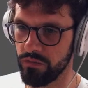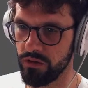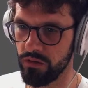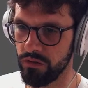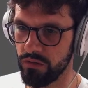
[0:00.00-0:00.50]

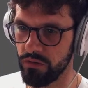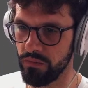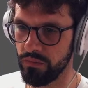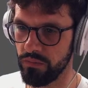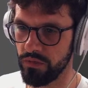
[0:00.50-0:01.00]
So
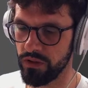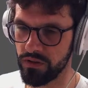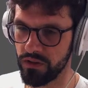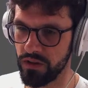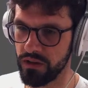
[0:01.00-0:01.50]
this
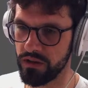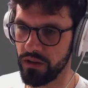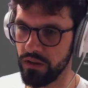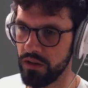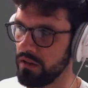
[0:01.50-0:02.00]
is this,
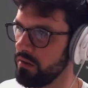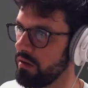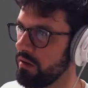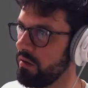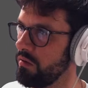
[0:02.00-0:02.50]
and then you
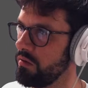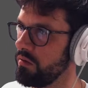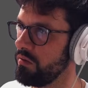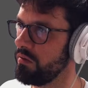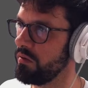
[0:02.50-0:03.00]
can go
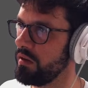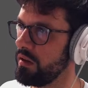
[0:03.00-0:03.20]
to